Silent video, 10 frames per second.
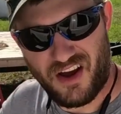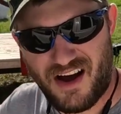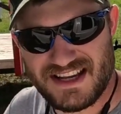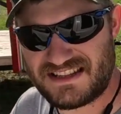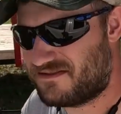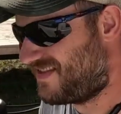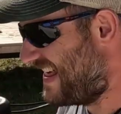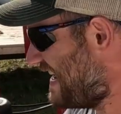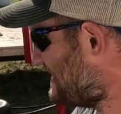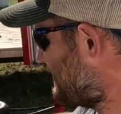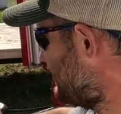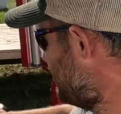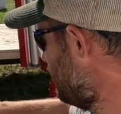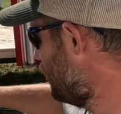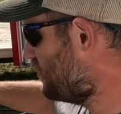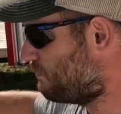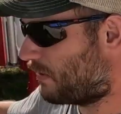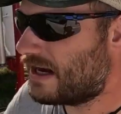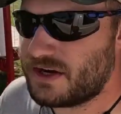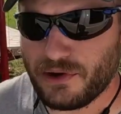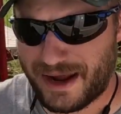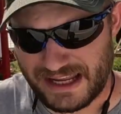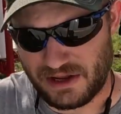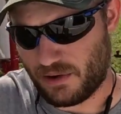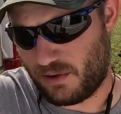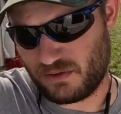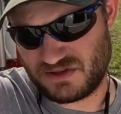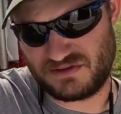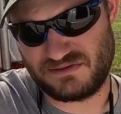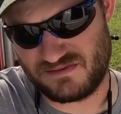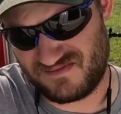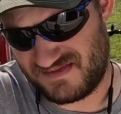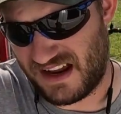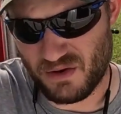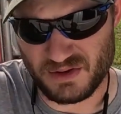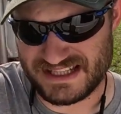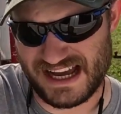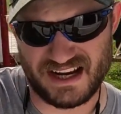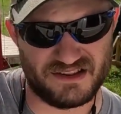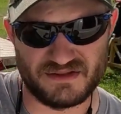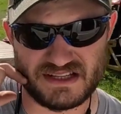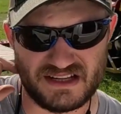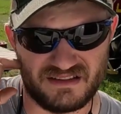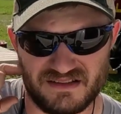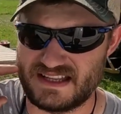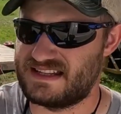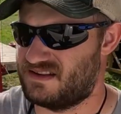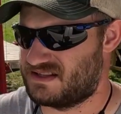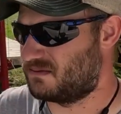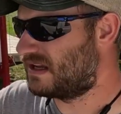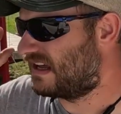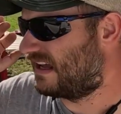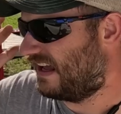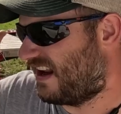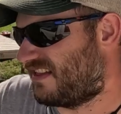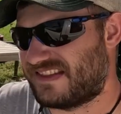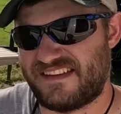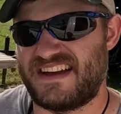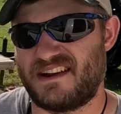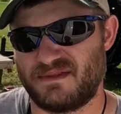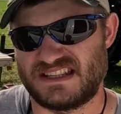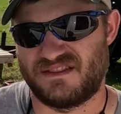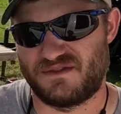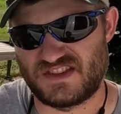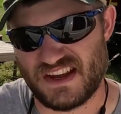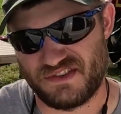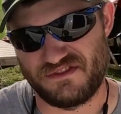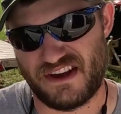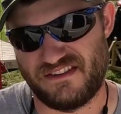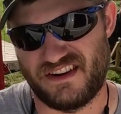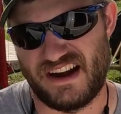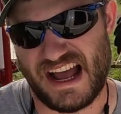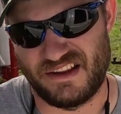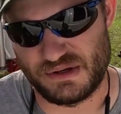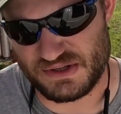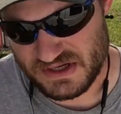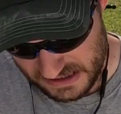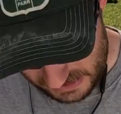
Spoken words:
cost of this, brand new, I can go down to Owatonna, there's a dealer that sells them, and I think they've got them listed for $7,500.